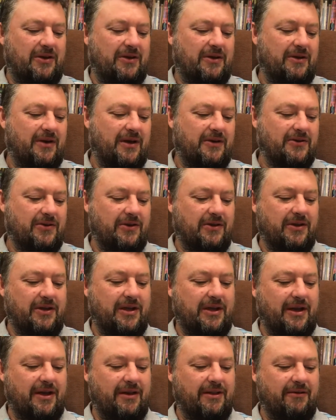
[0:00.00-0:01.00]

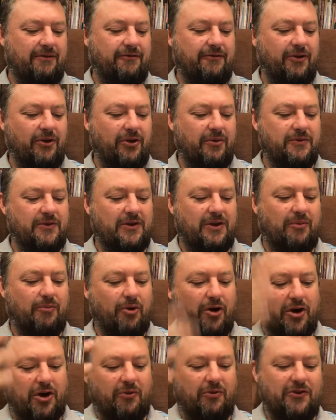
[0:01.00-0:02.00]
the Phillips and the
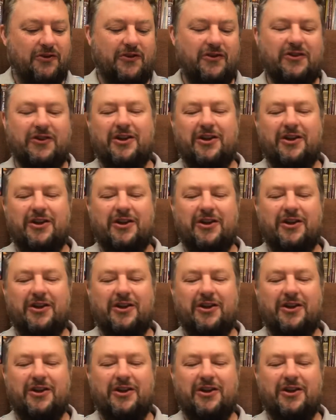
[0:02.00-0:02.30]
Procurus